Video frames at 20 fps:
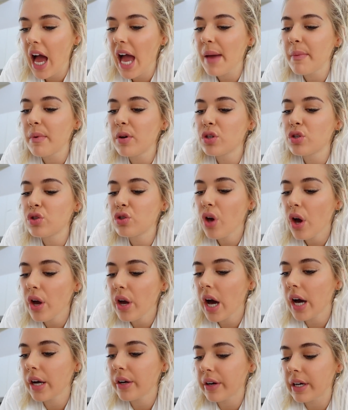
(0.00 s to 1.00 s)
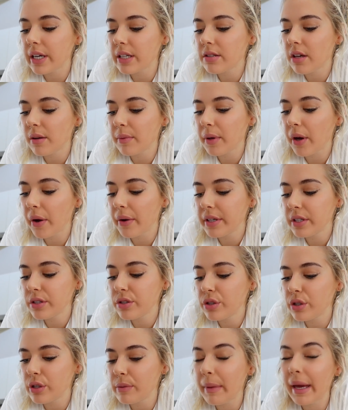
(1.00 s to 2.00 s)
I'm so hungry, so I'm going
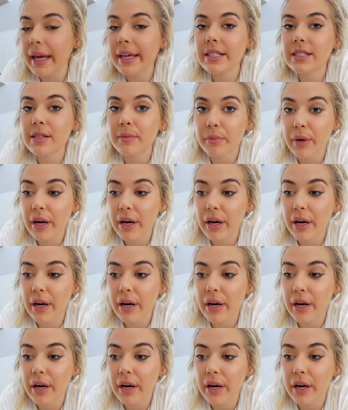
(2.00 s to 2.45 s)
to make some